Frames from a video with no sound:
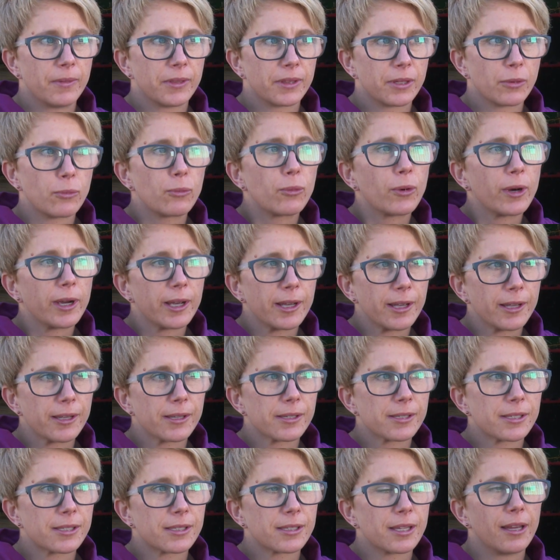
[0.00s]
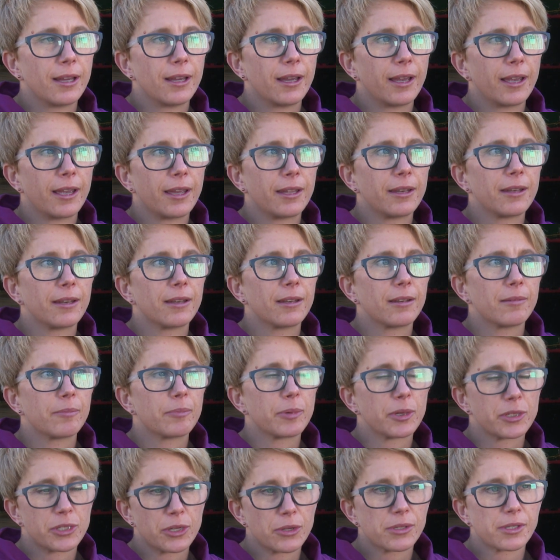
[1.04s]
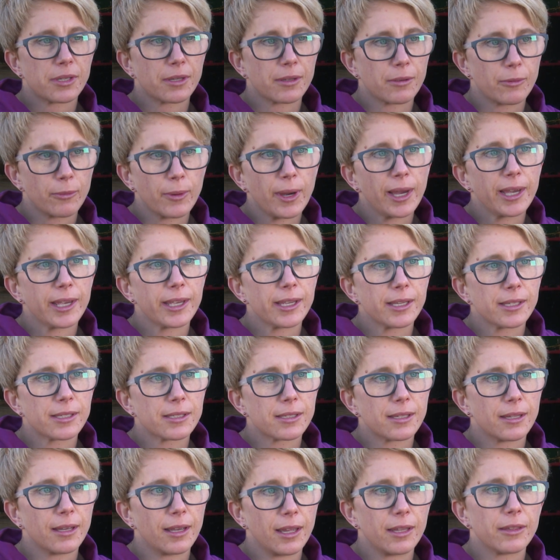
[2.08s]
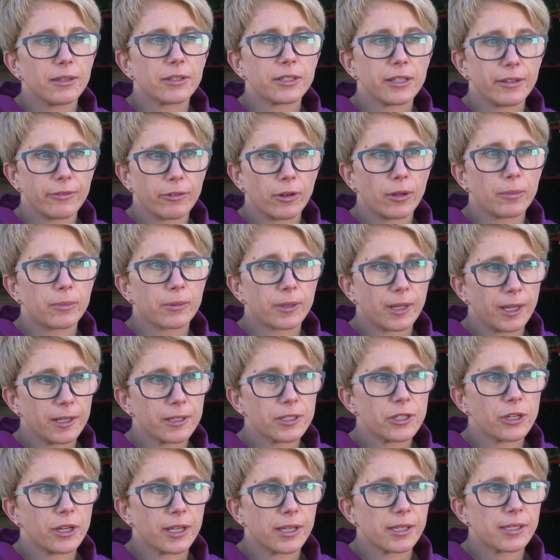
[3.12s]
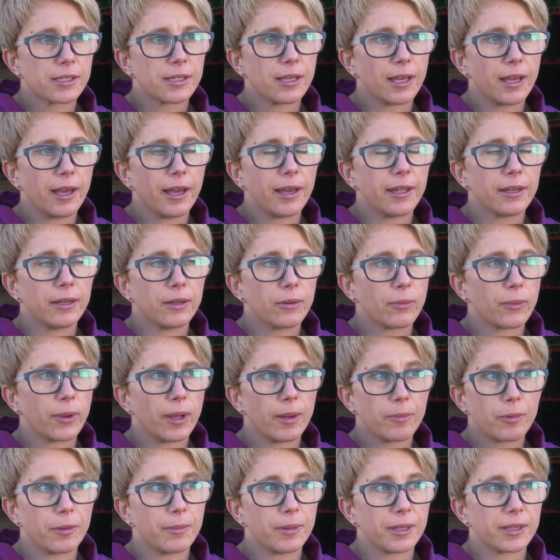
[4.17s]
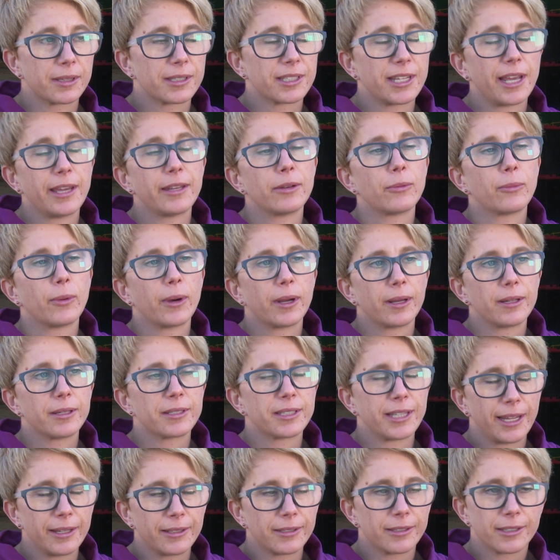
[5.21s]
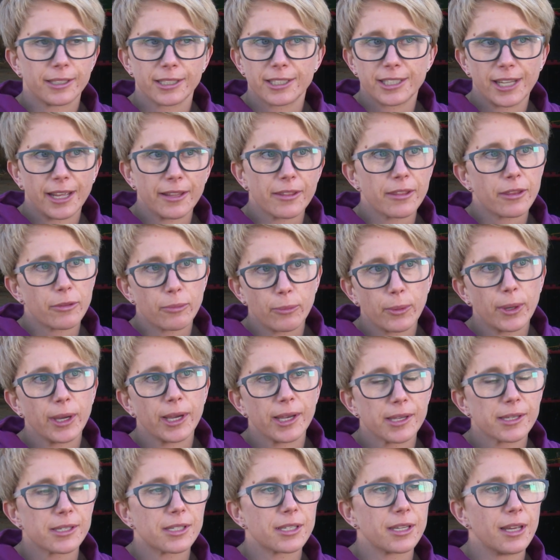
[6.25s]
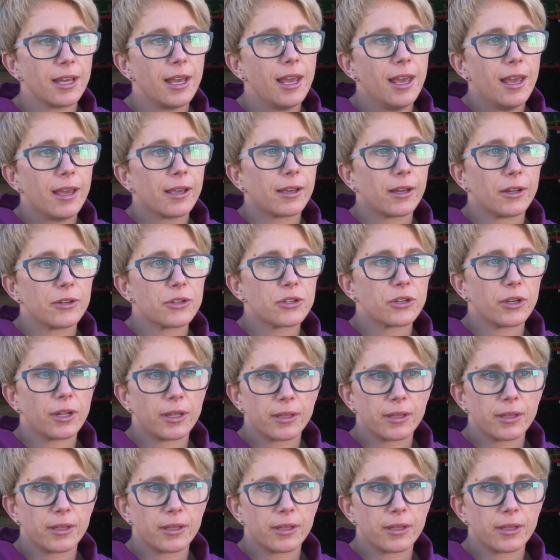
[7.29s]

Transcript: the worst in producing waste in the developed countries, and we are probably the 10th worst country